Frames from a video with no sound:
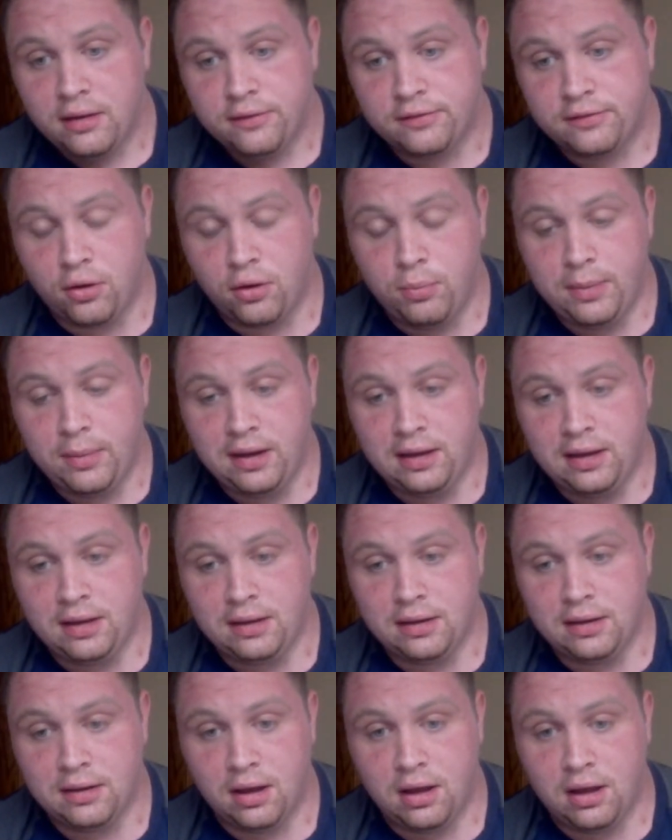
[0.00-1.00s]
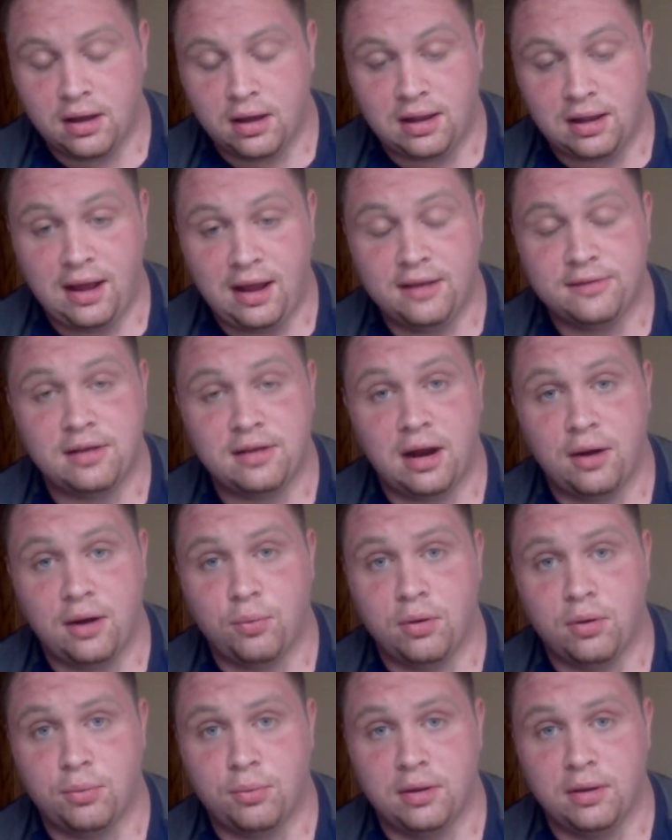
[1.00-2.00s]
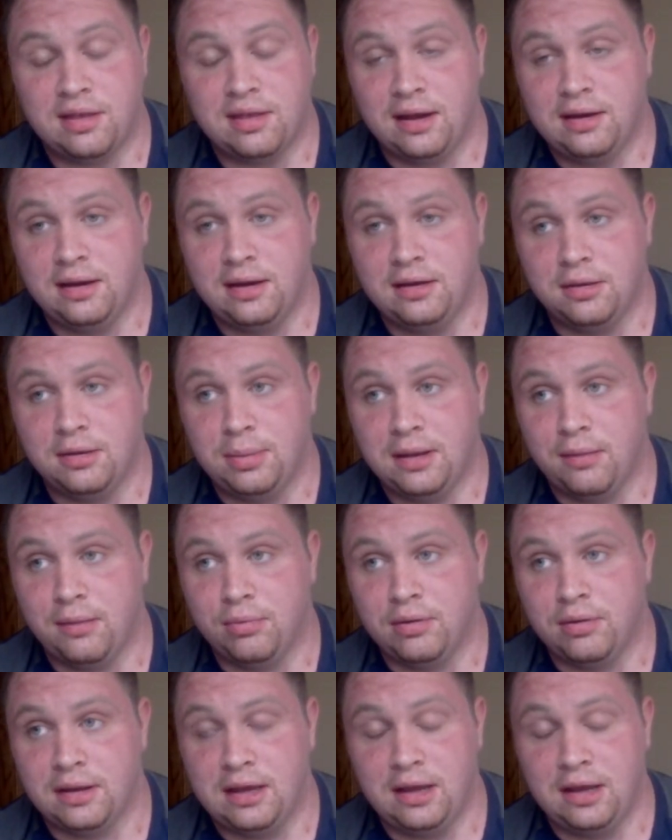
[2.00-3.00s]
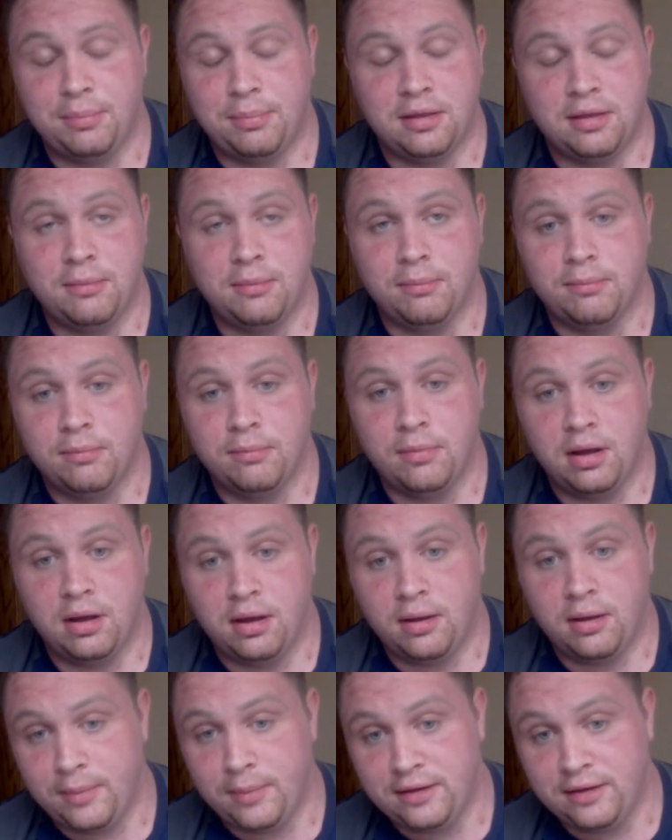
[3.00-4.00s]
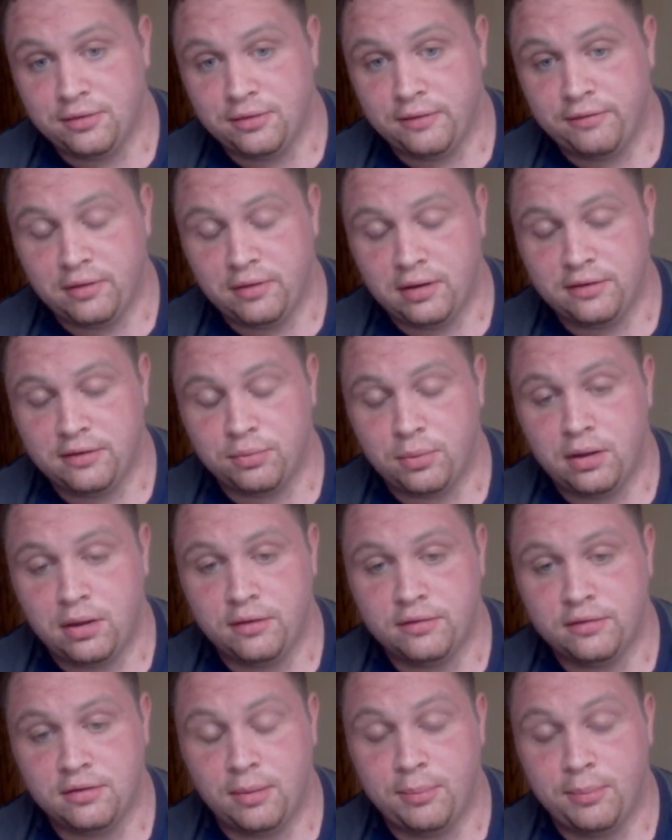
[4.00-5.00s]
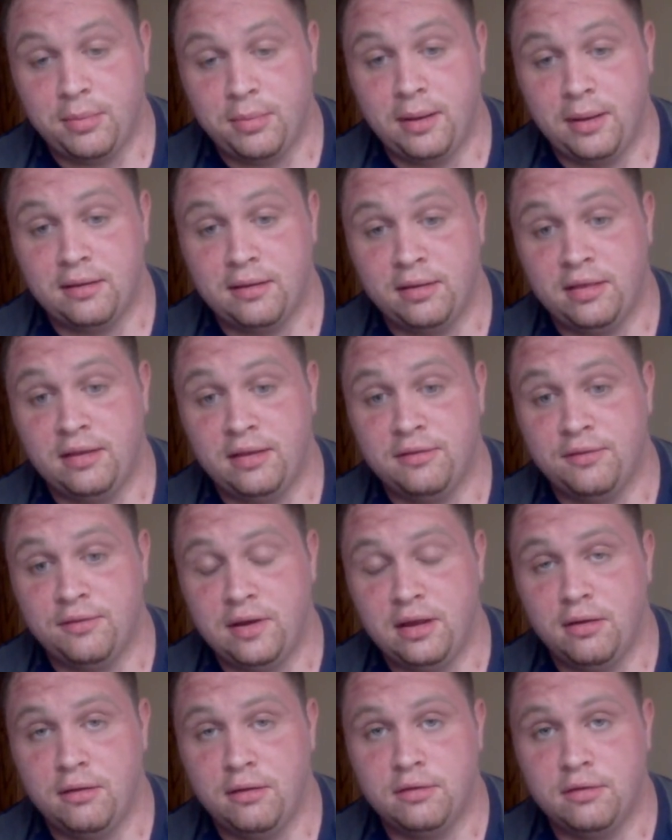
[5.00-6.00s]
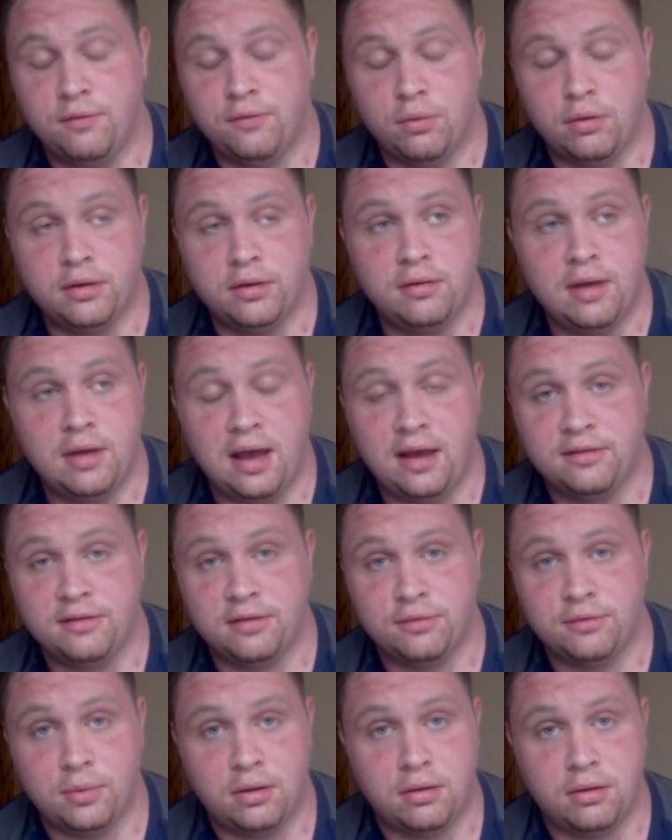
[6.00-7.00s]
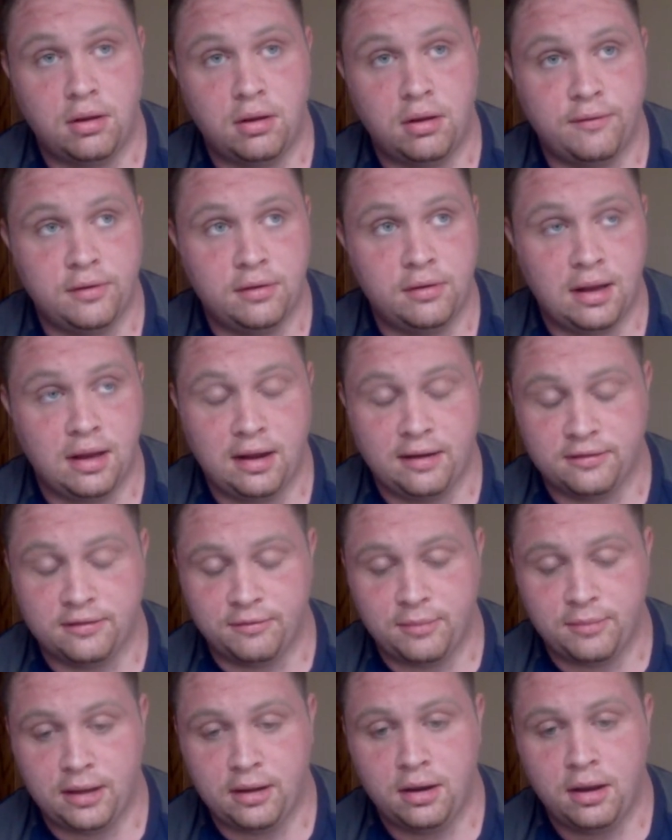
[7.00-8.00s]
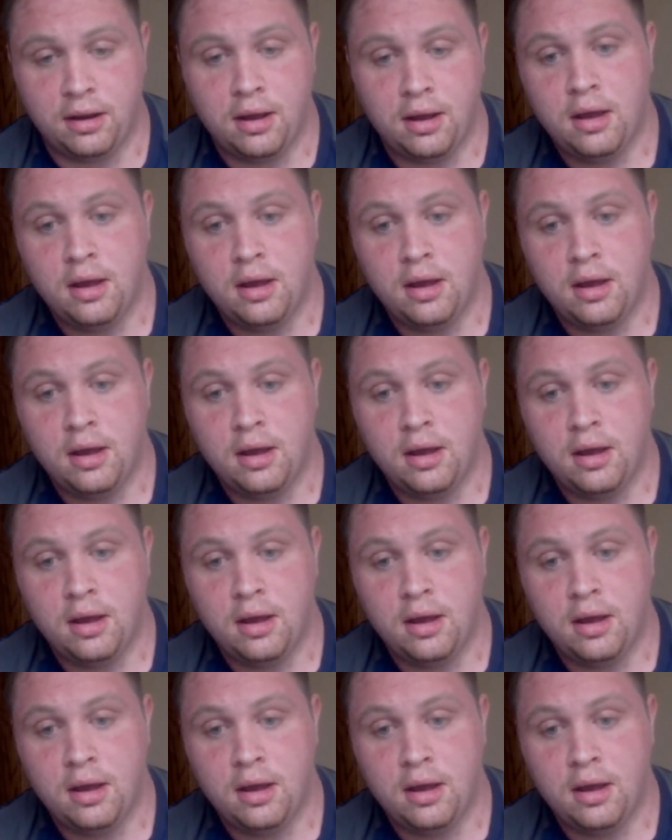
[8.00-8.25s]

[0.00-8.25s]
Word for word: so many uh, clients that I work with, I need to be able to keep them um, injury free as well. So I'm going to be making these videos for you guys as well, all of you clients of mine.